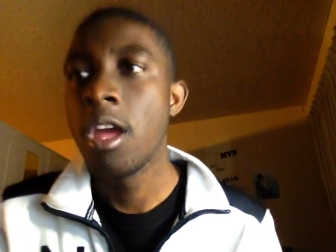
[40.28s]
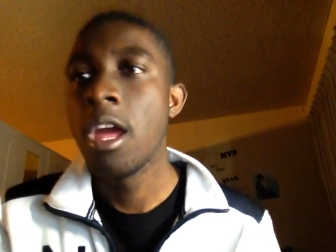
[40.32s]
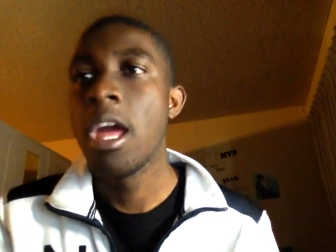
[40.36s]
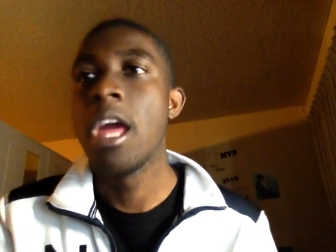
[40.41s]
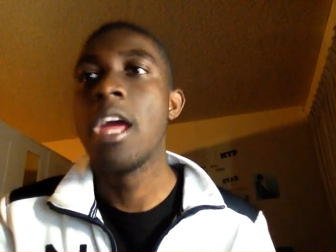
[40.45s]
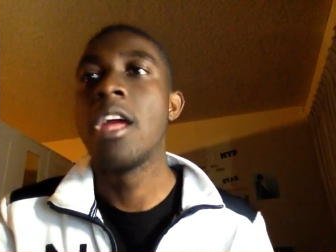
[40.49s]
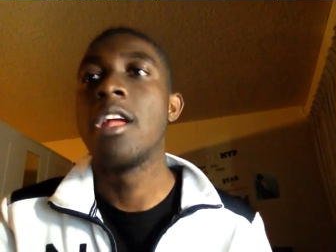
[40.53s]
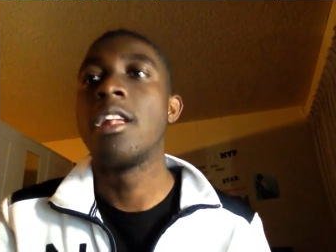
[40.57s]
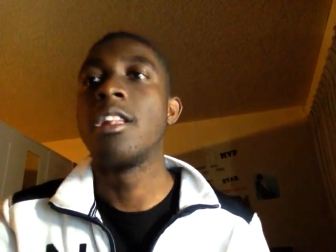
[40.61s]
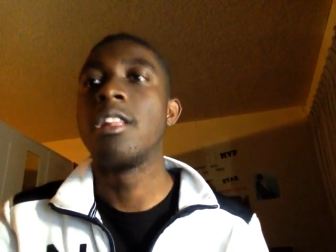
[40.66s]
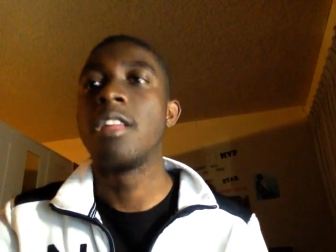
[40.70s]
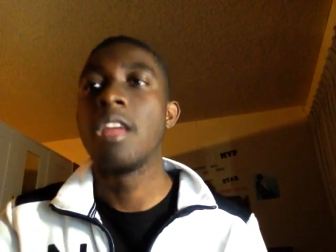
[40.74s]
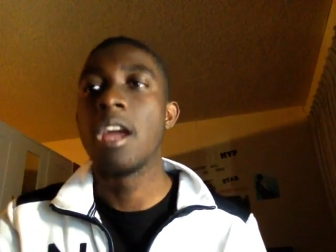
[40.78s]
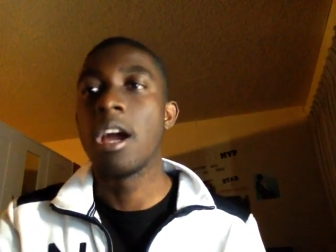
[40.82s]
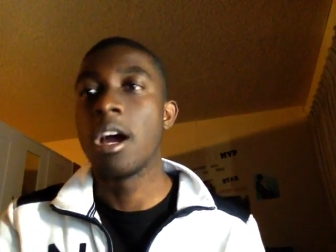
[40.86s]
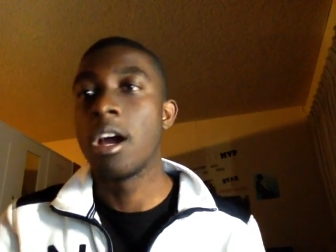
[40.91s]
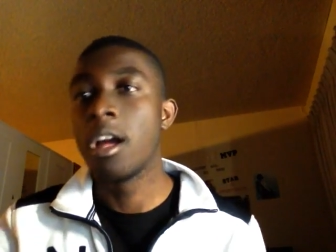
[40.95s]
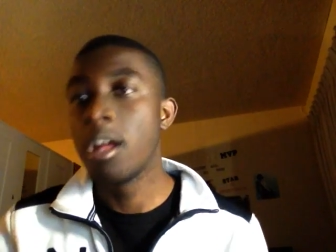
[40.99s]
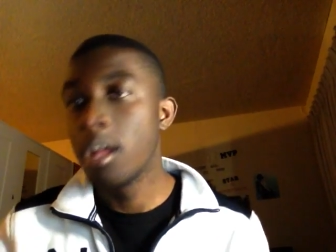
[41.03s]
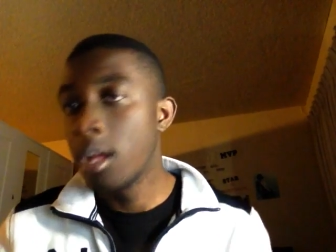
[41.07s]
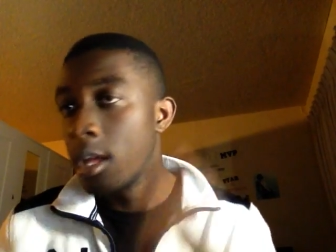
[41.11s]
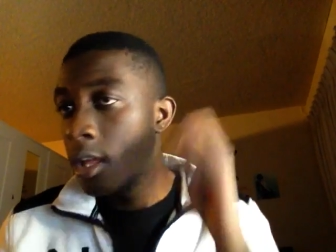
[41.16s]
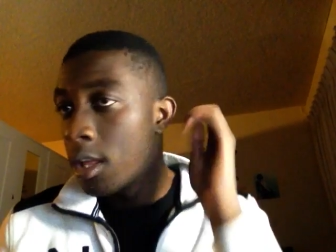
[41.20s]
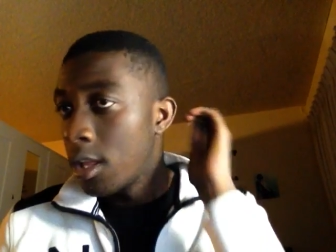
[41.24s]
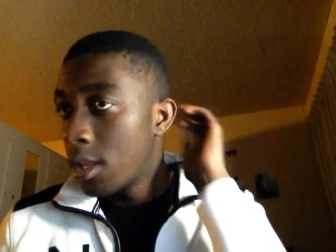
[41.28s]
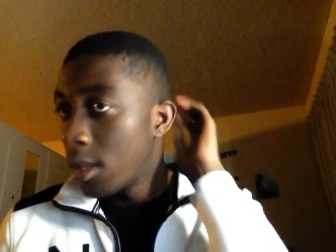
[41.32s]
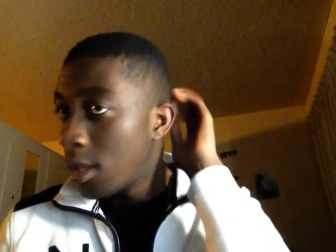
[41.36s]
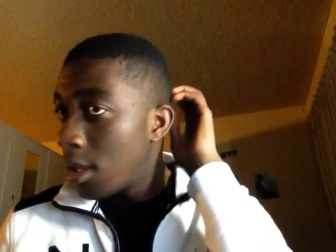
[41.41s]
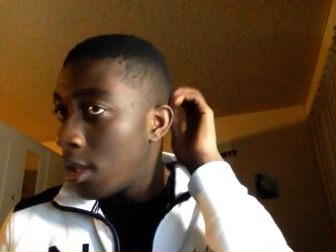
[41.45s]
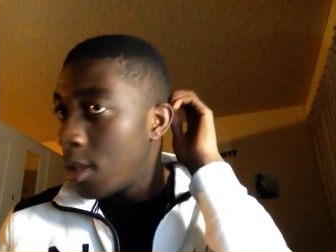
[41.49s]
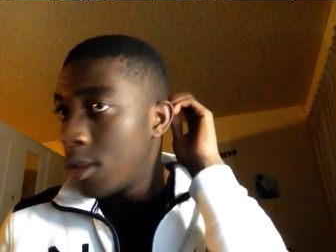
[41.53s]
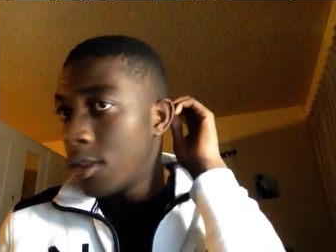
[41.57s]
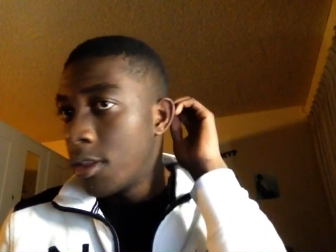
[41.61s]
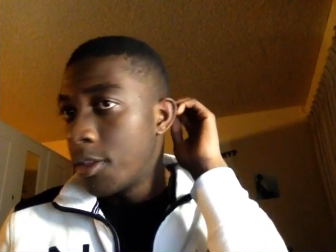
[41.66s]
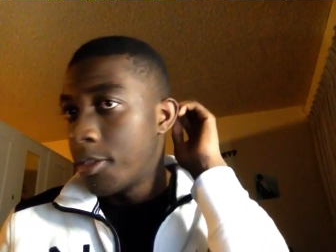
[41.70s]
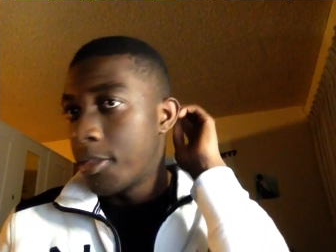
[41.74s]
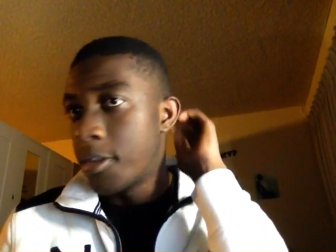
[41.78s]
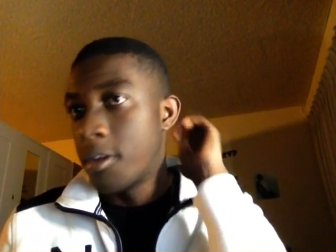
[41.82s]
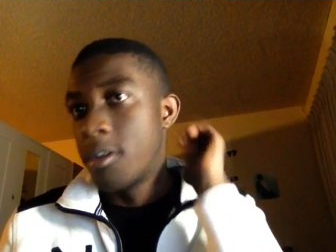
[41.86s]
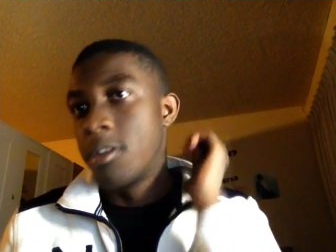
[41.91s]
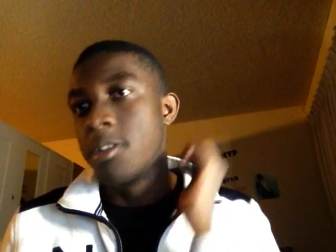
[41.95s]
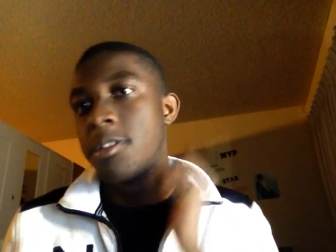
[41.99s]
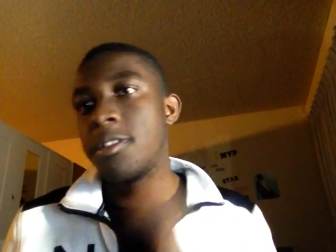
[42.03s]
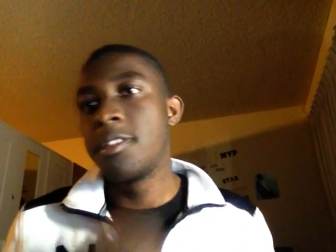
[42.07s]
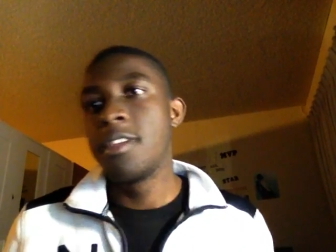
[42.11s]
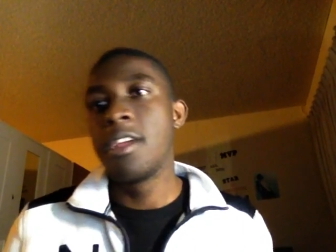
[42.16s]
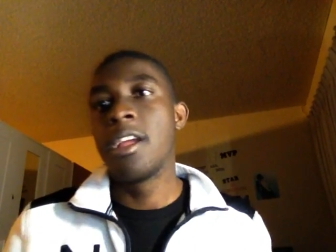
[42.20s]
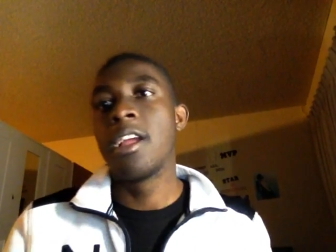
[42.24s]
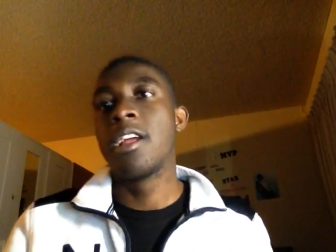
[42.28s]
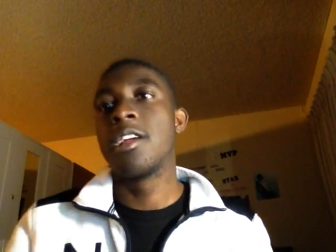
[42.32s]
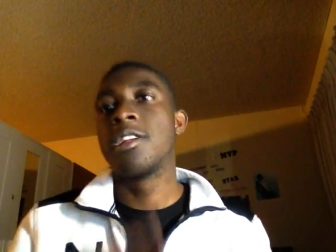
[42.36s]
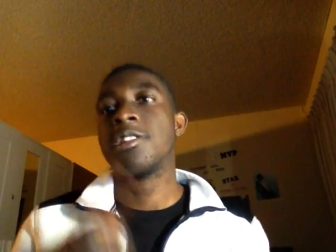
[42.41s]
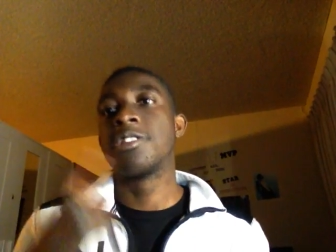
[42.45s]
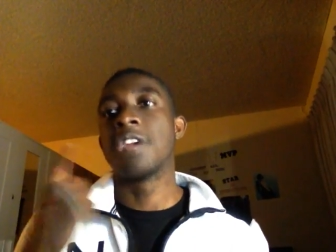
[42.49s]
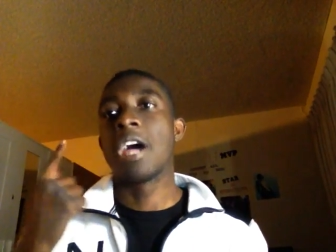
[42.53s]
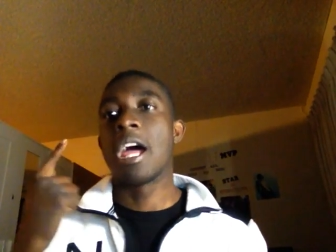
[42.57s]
And yeah, the third thing is